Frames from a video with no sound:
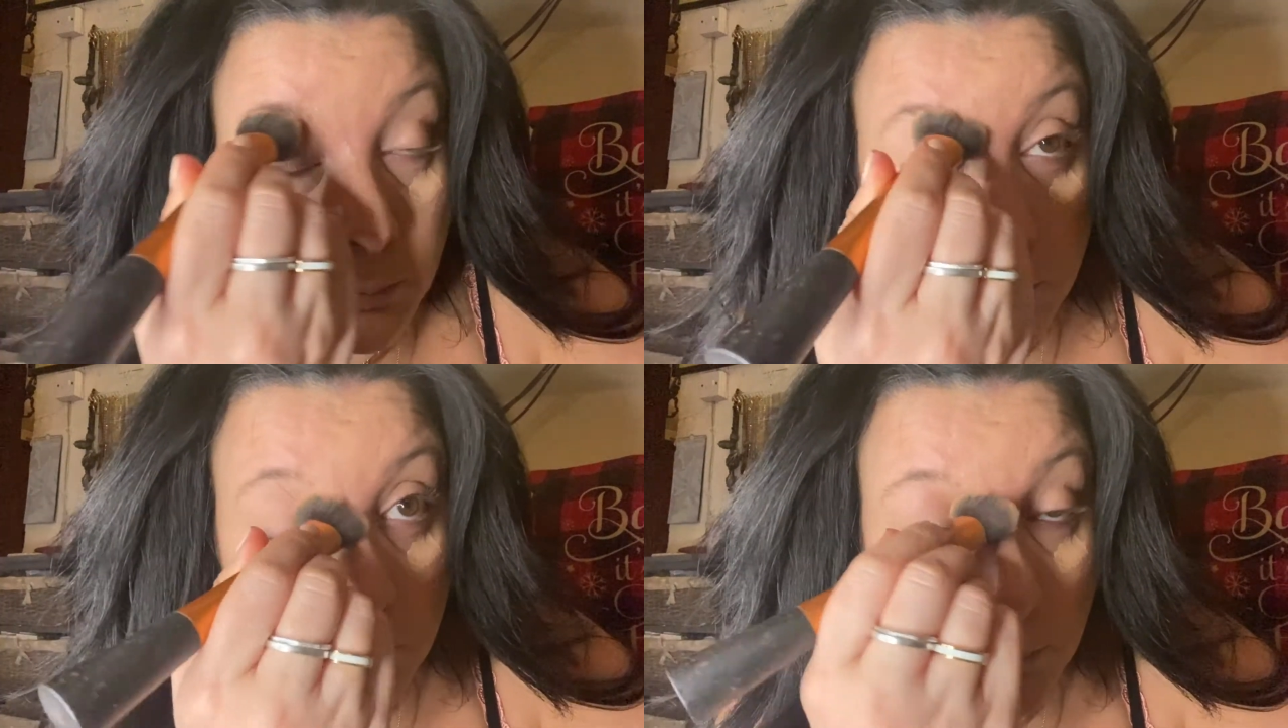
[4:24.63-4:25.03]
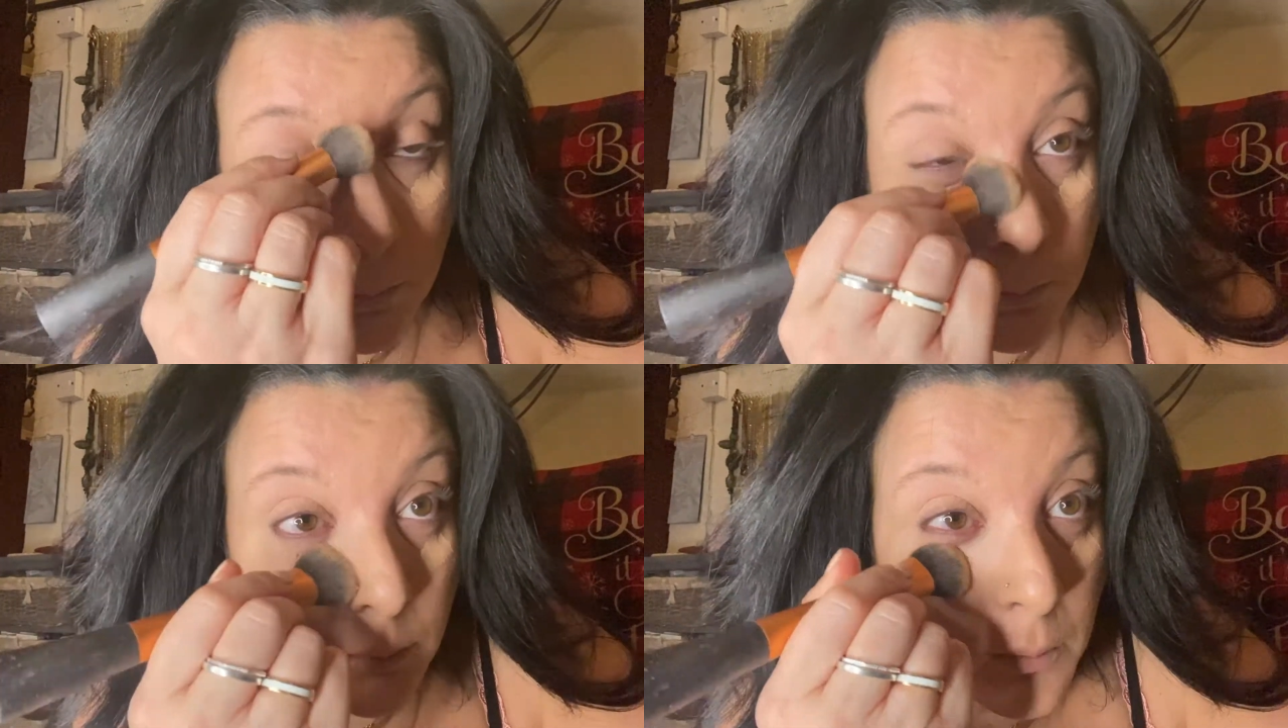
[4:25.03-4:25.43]
so just to
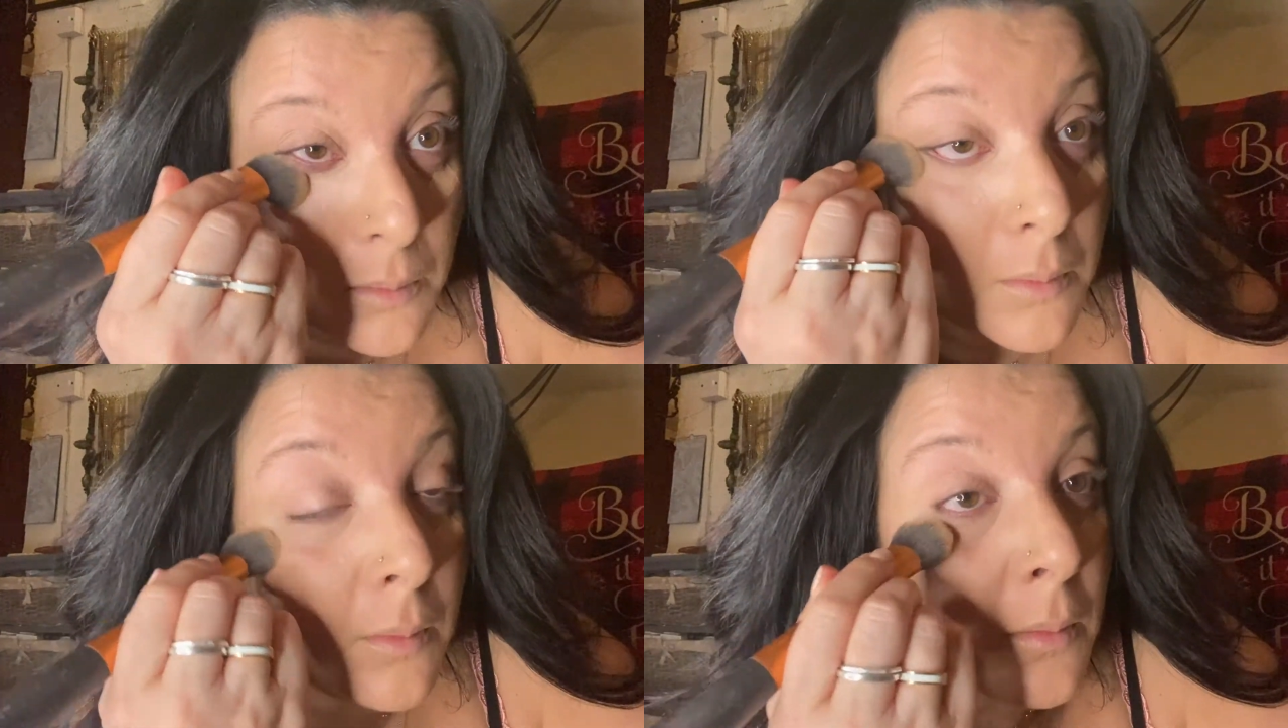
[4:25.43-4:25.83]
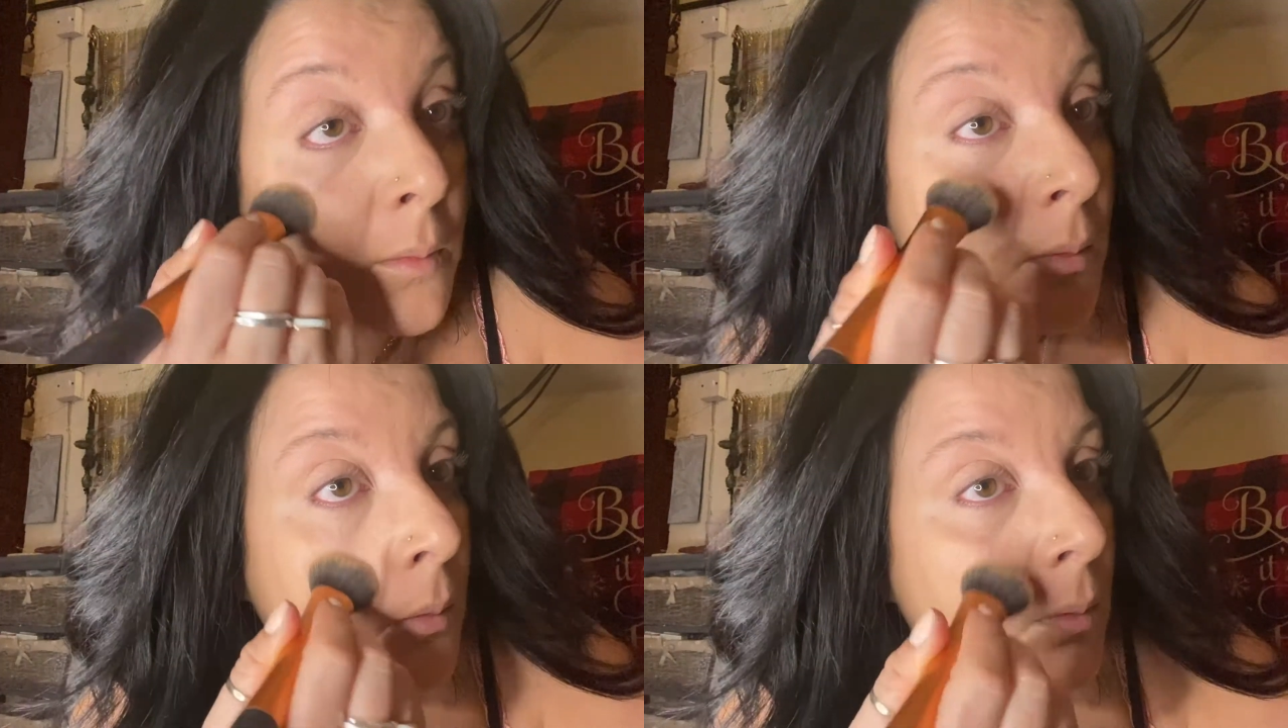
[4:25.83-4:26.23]
prep them
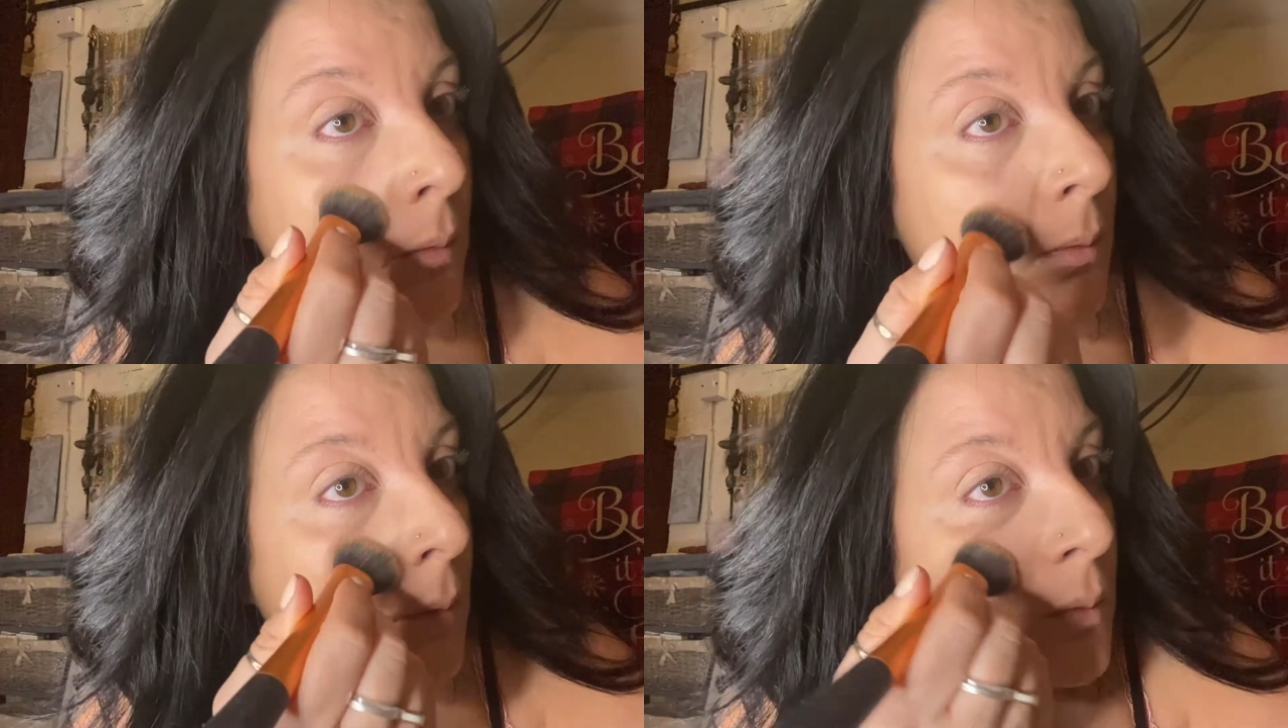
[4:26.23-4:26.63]
for the